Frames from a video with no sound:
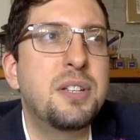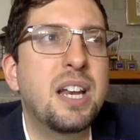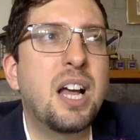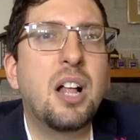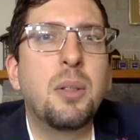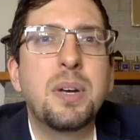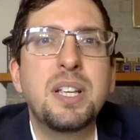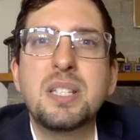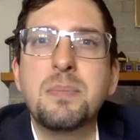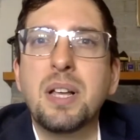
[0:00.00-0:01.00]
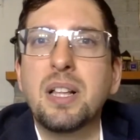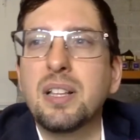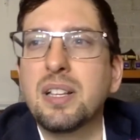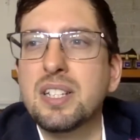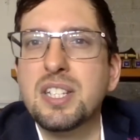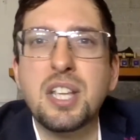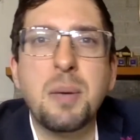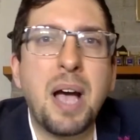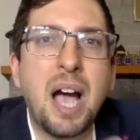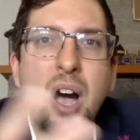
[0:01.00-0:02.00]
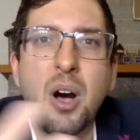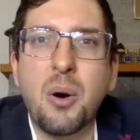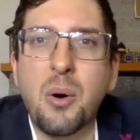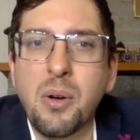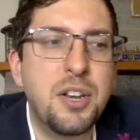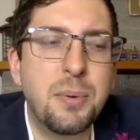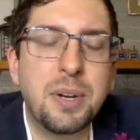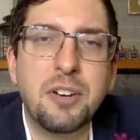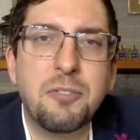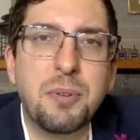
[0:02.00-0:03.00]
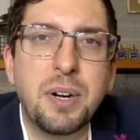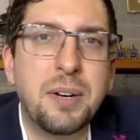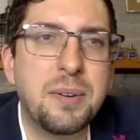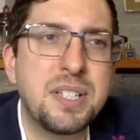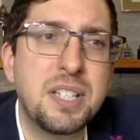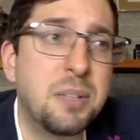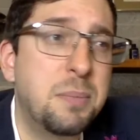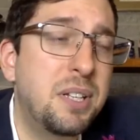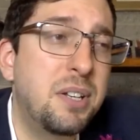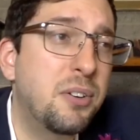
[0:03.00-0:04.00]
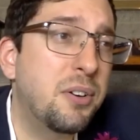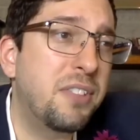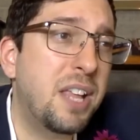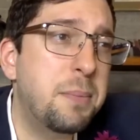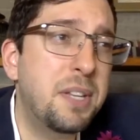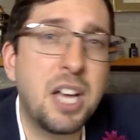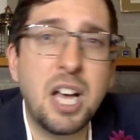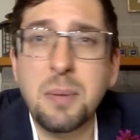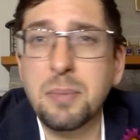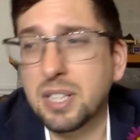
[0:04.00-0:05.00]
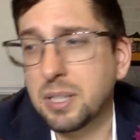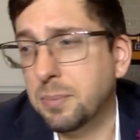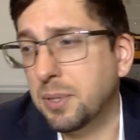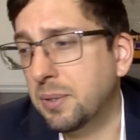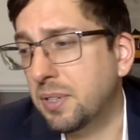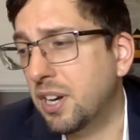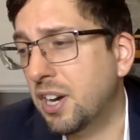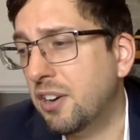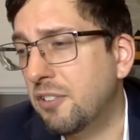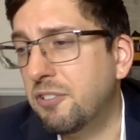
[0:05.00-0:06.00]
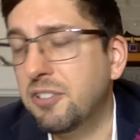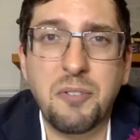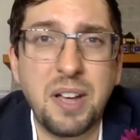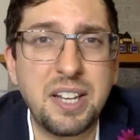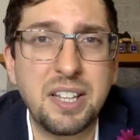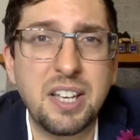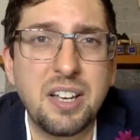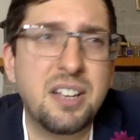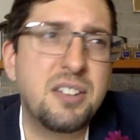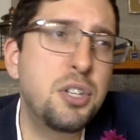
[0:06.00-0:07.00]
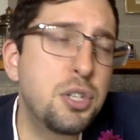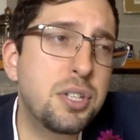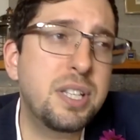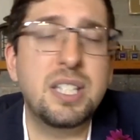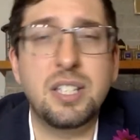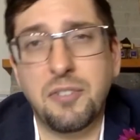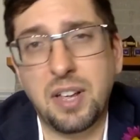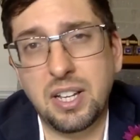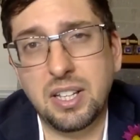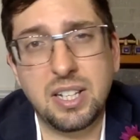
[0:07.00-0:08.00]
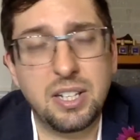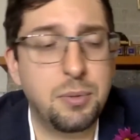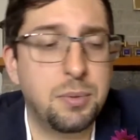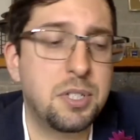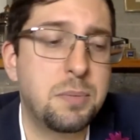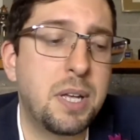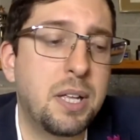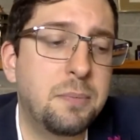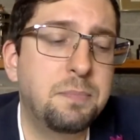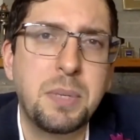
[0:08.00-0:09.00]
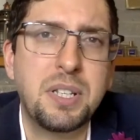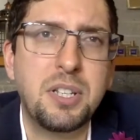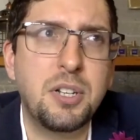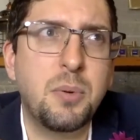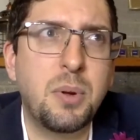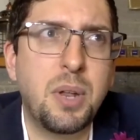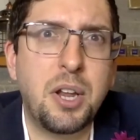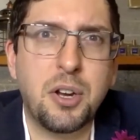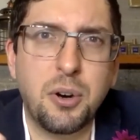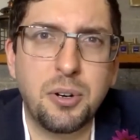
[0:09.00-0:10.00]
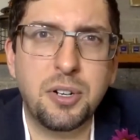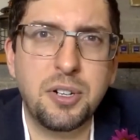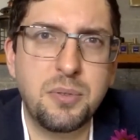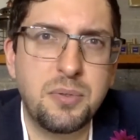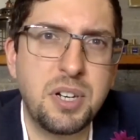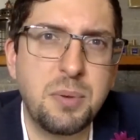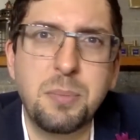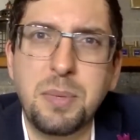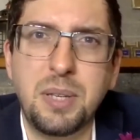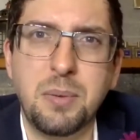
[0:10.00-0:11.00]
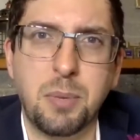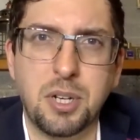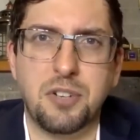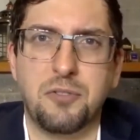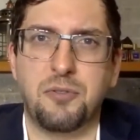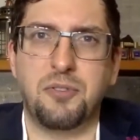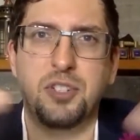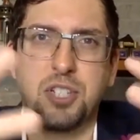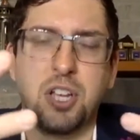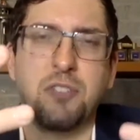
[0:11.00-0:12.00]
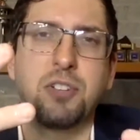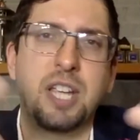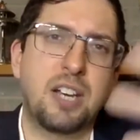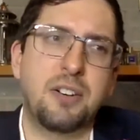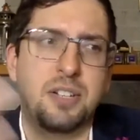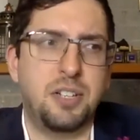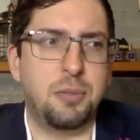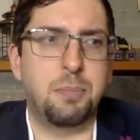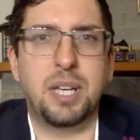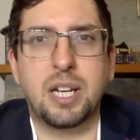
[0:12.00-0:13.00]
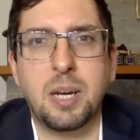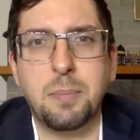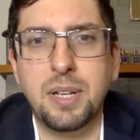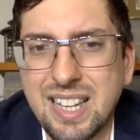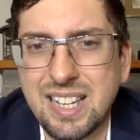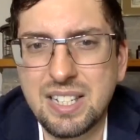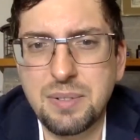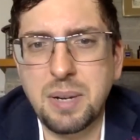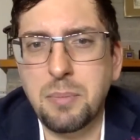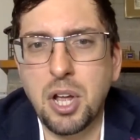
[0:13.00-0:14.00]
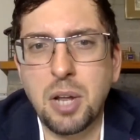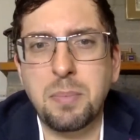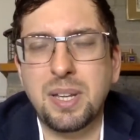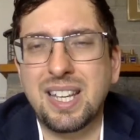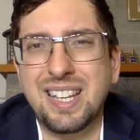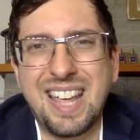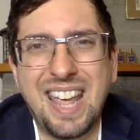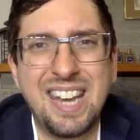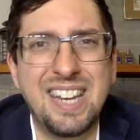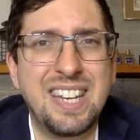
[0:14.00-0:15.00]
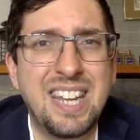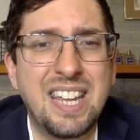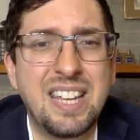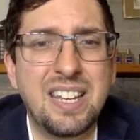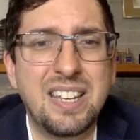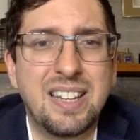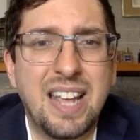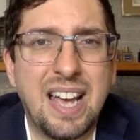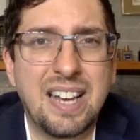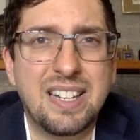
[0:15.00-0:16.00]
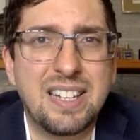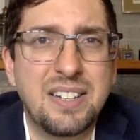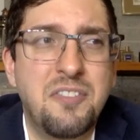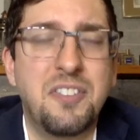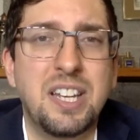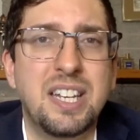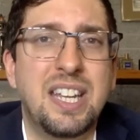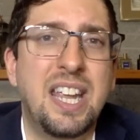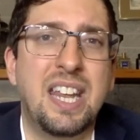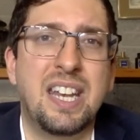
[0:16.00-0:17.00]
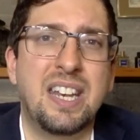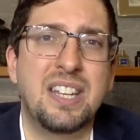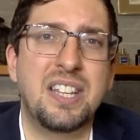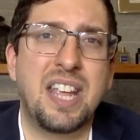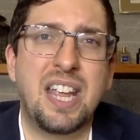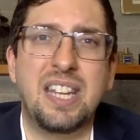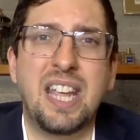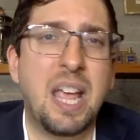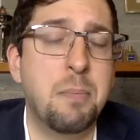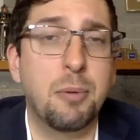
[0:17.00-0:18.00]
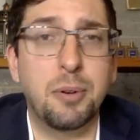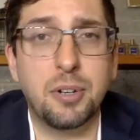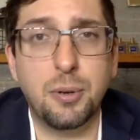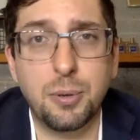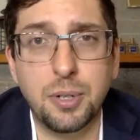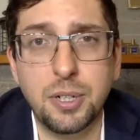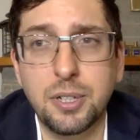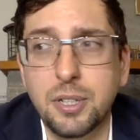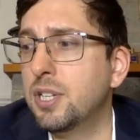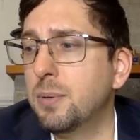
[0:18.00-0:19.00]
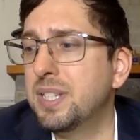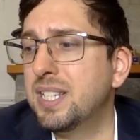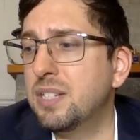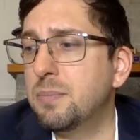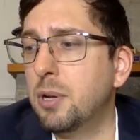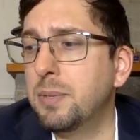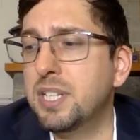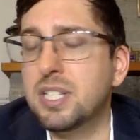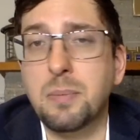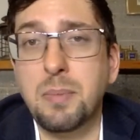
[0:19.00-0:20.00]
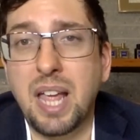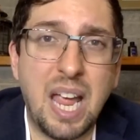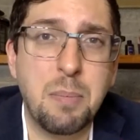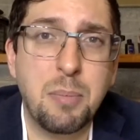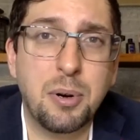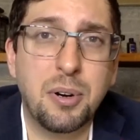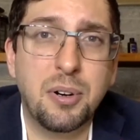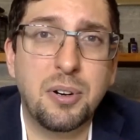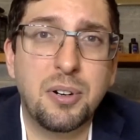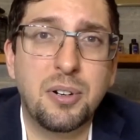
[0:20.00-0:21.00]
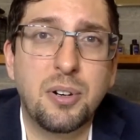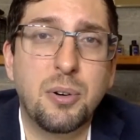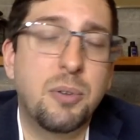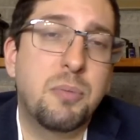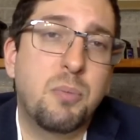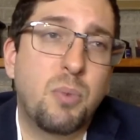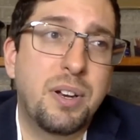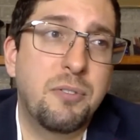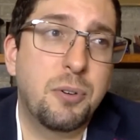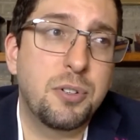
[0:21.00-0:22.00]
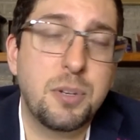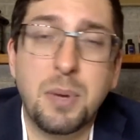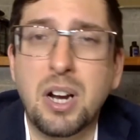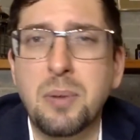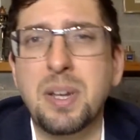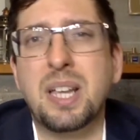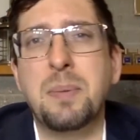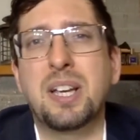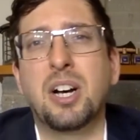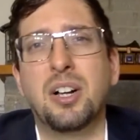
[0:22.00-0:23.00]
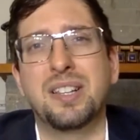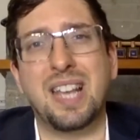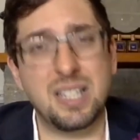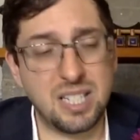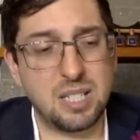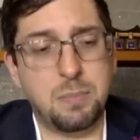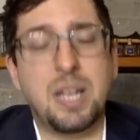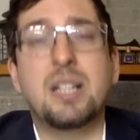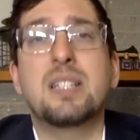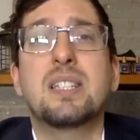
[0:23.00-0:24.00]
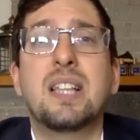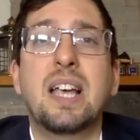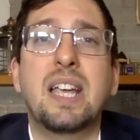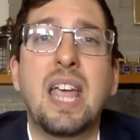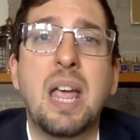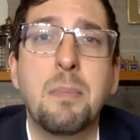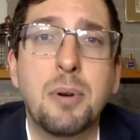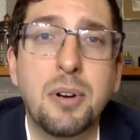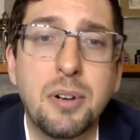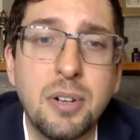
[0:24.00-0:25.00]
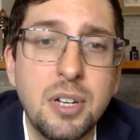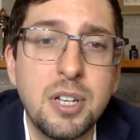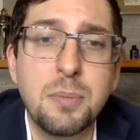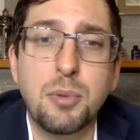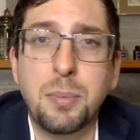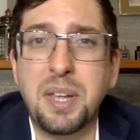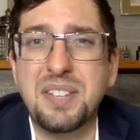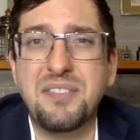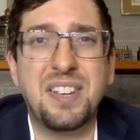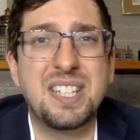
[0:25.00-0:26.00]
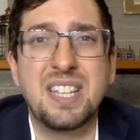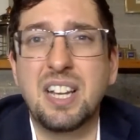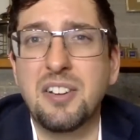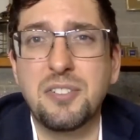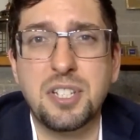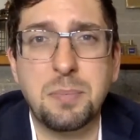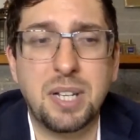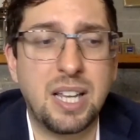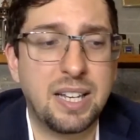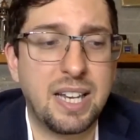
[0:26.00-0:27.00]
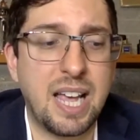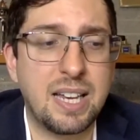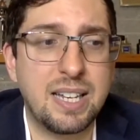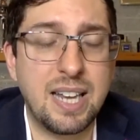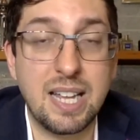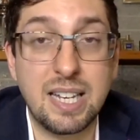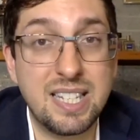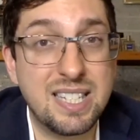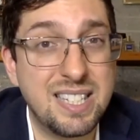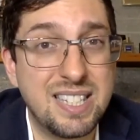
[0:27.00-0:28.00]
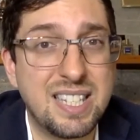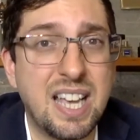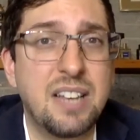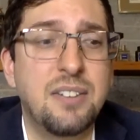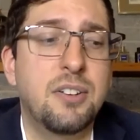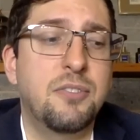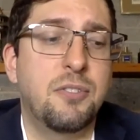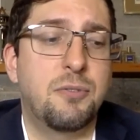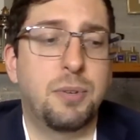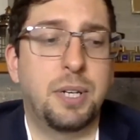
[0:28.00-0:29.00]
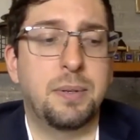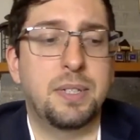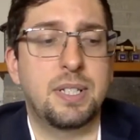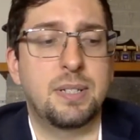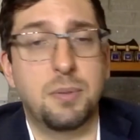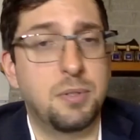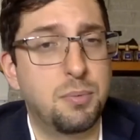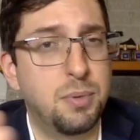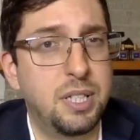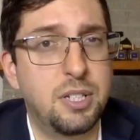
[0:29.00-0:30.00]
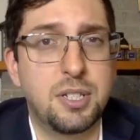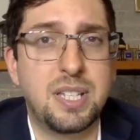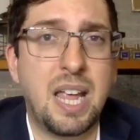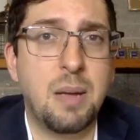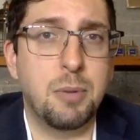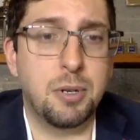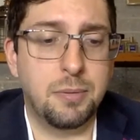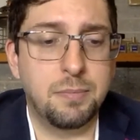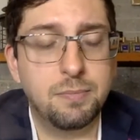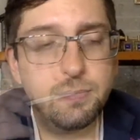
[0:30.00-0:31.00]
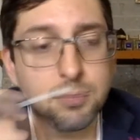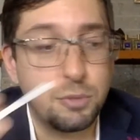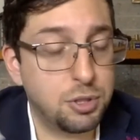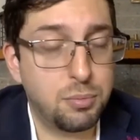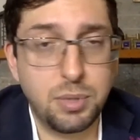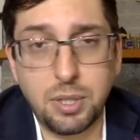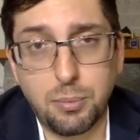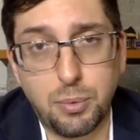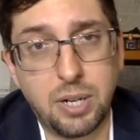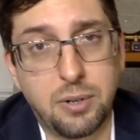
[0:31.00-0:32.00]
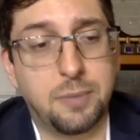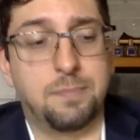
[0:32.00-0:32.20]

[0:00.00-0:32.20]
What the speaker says: can always smell somehow during the fragrance a little bit either of labdanum, a little bit of vanilla. Usually it's the vanilla that you will smell. But you know, in the accord, there will be a bunch of stuff together and you'll pick it up. And this one, I'm not picking anything that fit in any amber accord. So I would say it's probably some amber or whatever, some aroma chemical that smells like amber, maybe fixative or something like that, that is inside of the fragrance. It's really just amber, which is really rare.